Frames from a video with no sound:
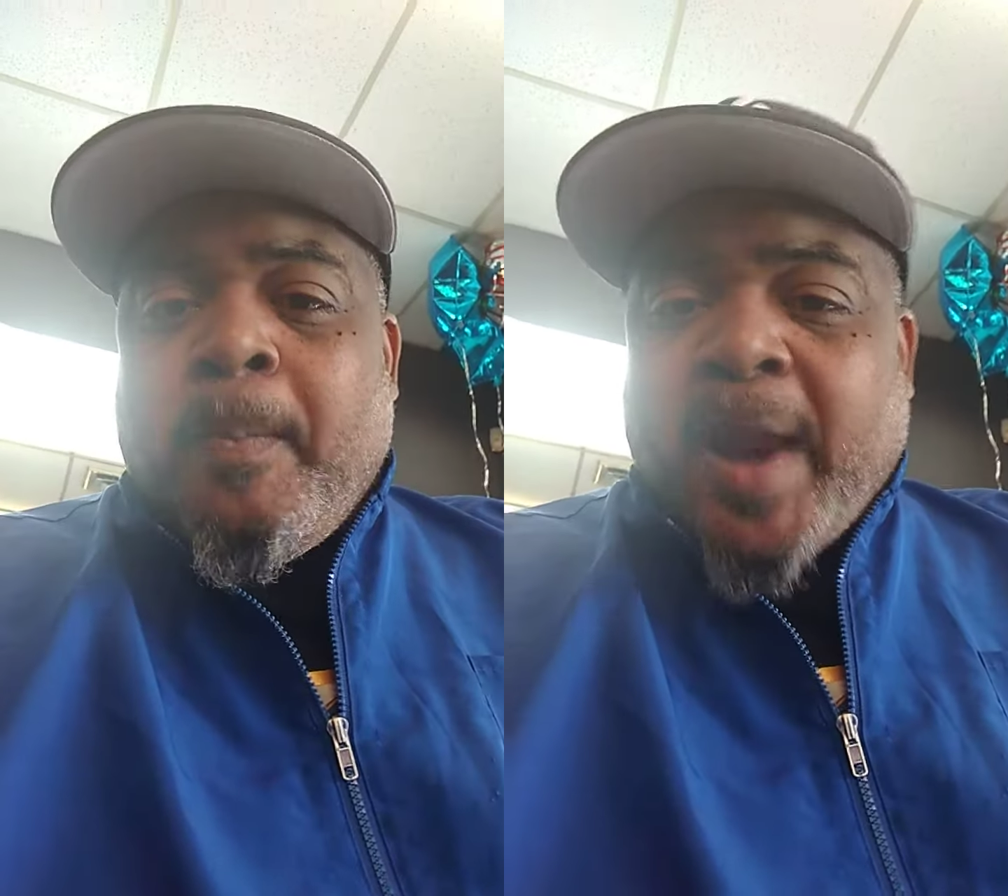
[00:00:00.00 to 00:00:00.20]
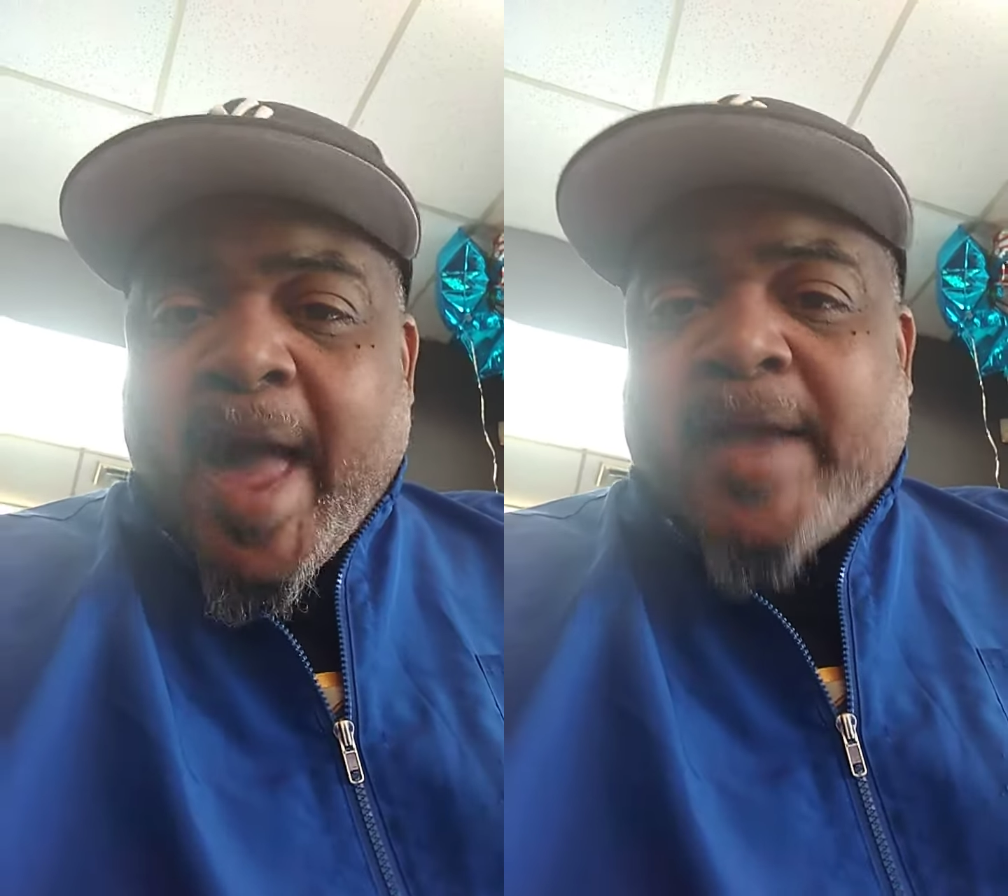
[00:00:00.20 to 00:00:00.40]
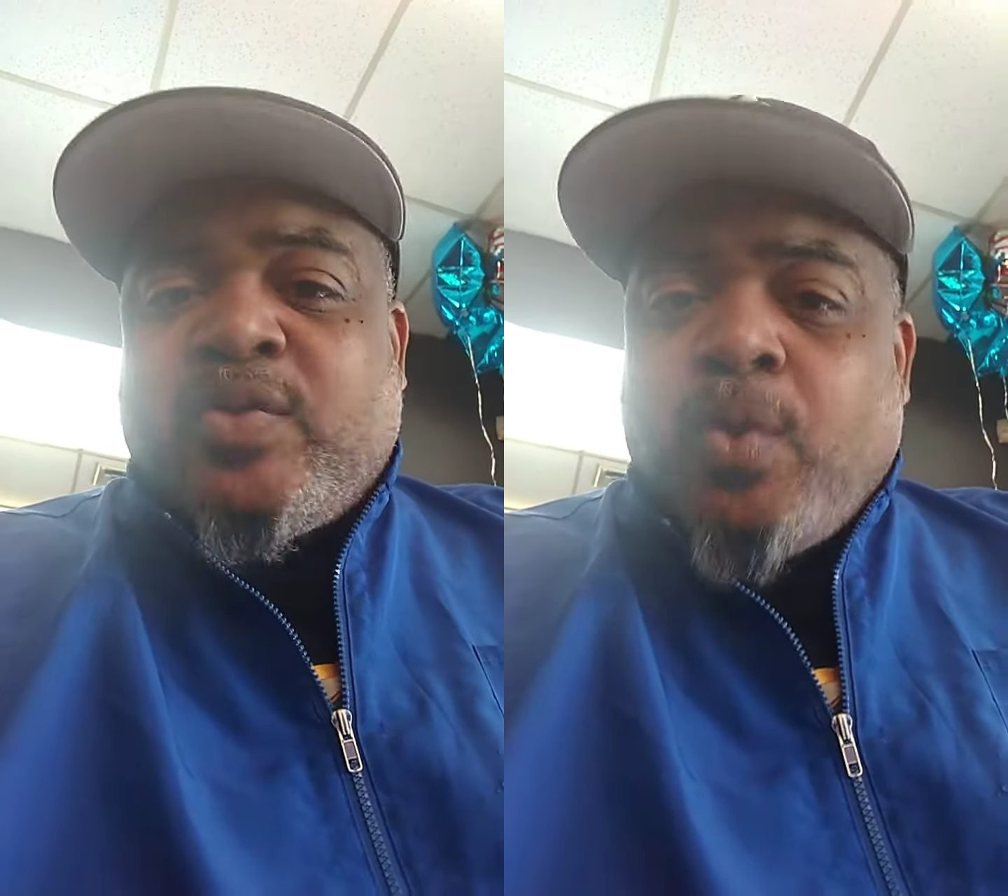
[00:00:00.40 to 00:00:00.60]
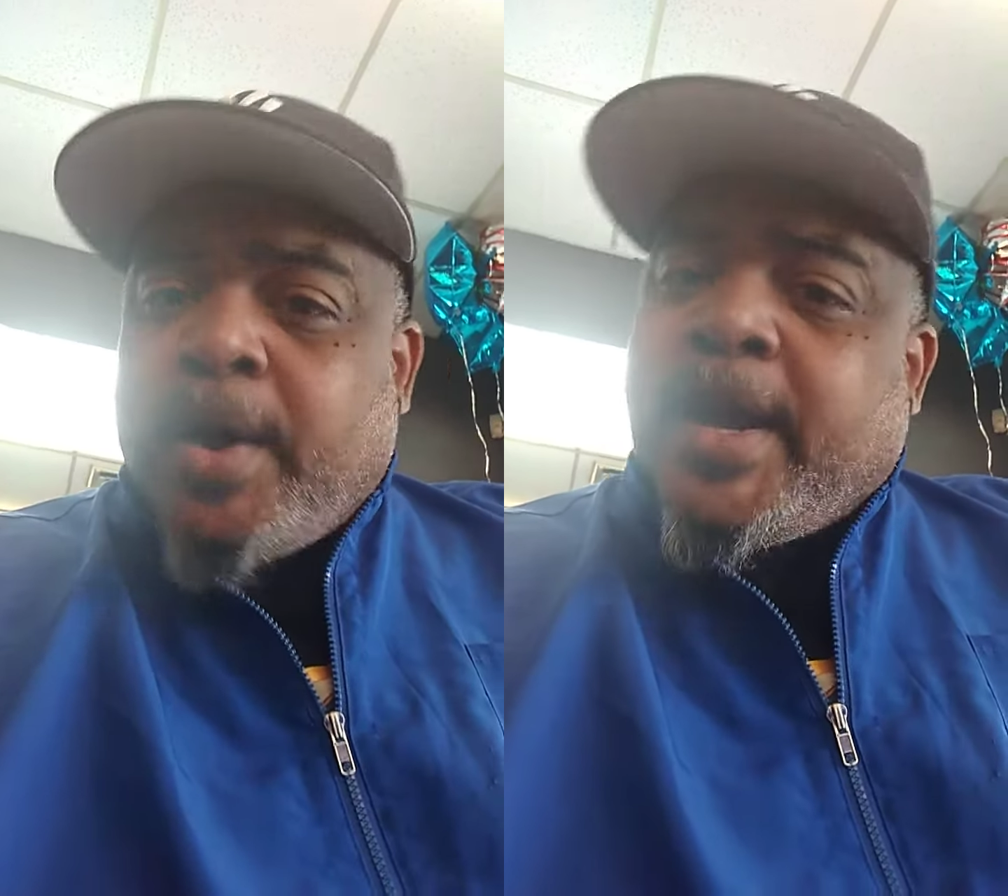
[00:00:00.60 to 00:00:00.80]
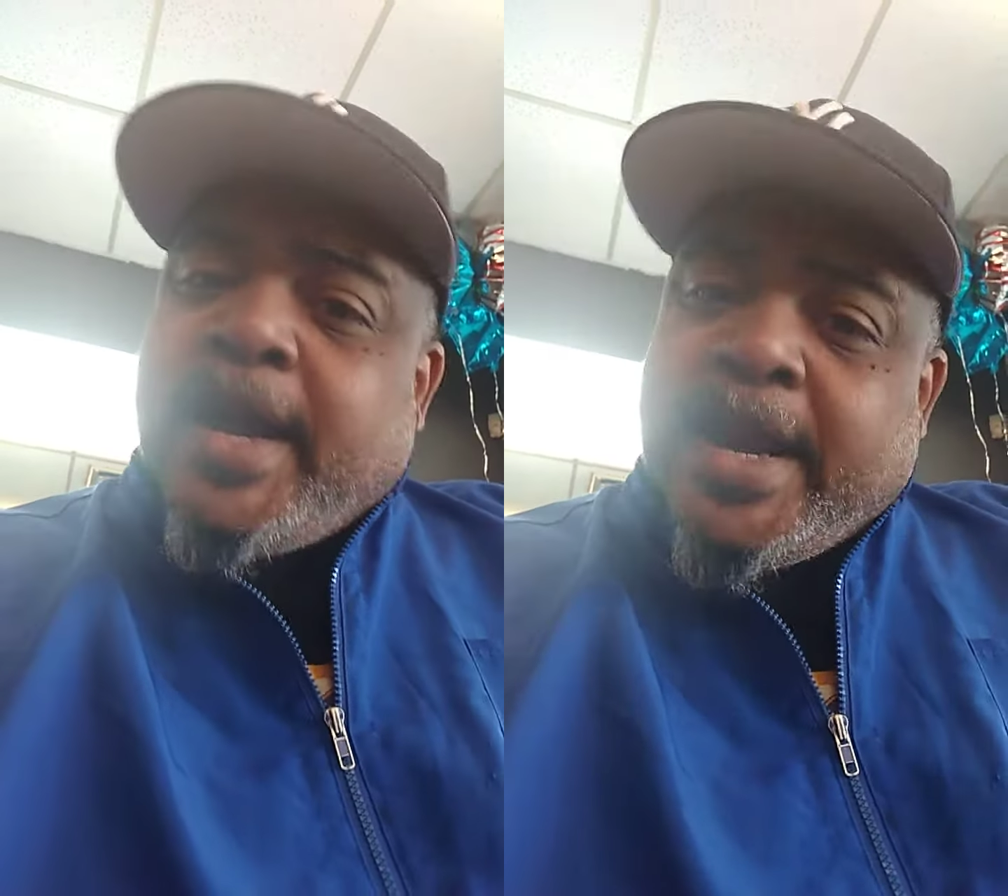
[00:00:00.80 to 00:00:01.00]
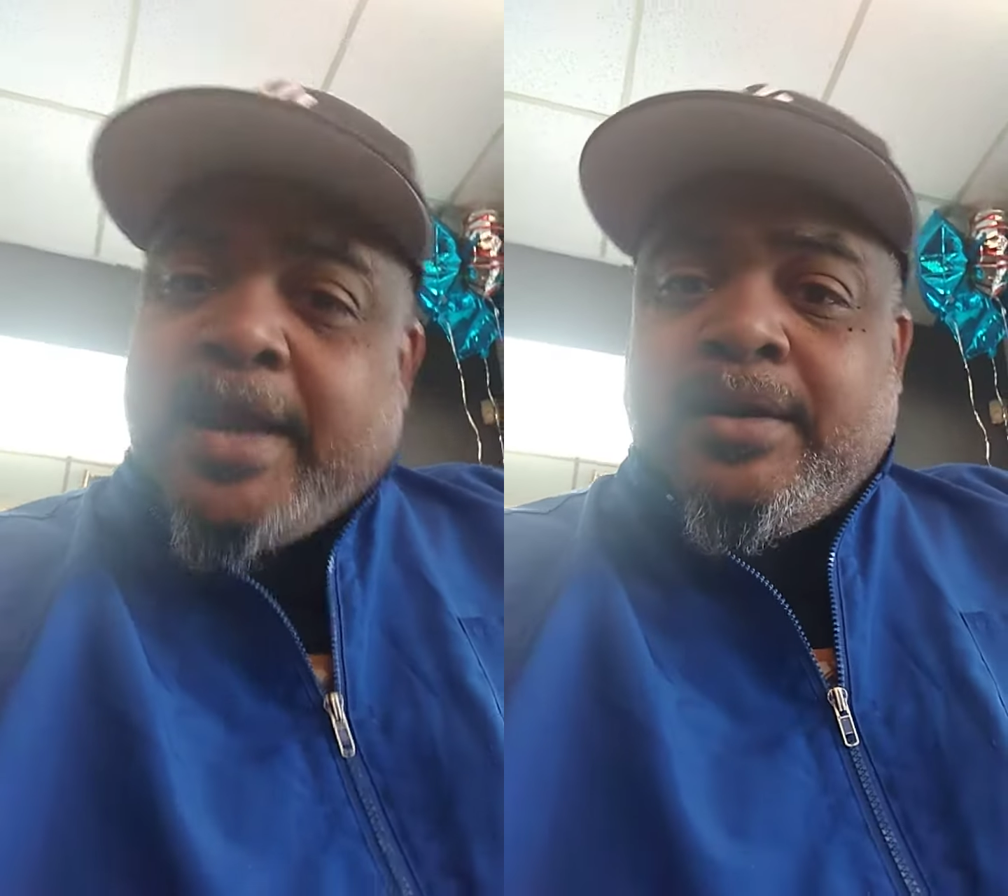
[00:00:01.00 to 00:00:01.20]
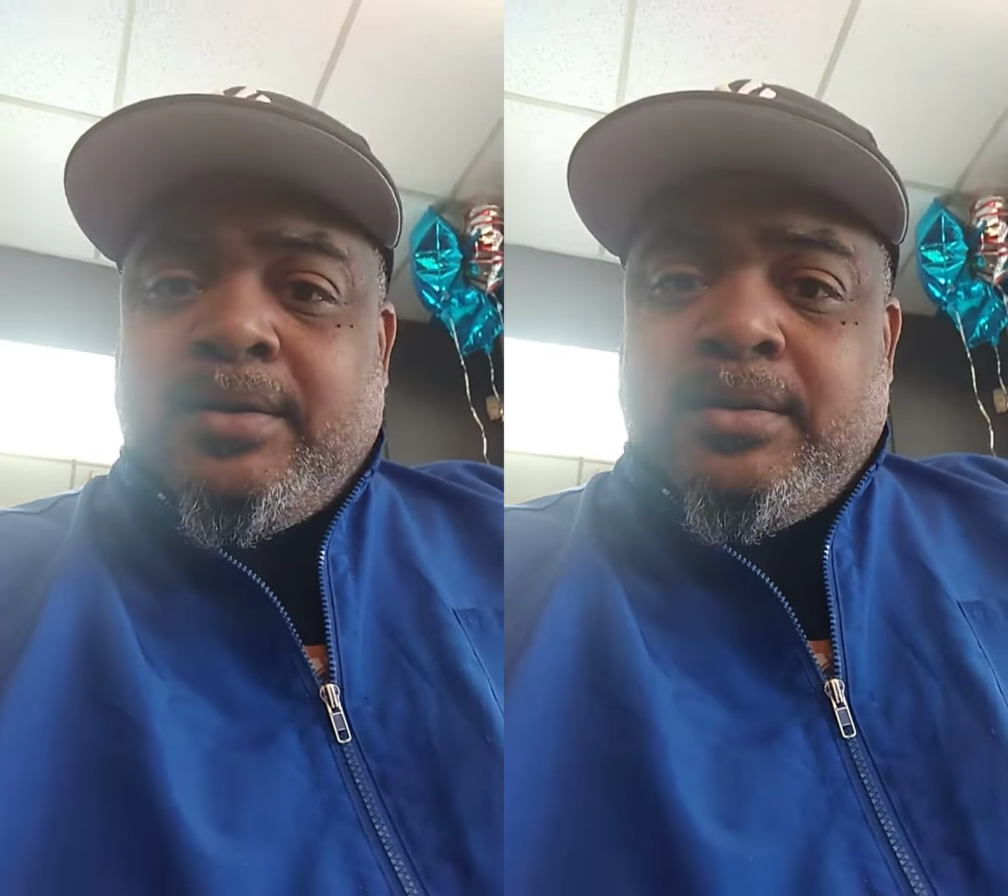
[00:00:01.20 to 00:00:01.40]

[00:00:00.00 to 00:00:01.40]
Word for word: blacks working in it.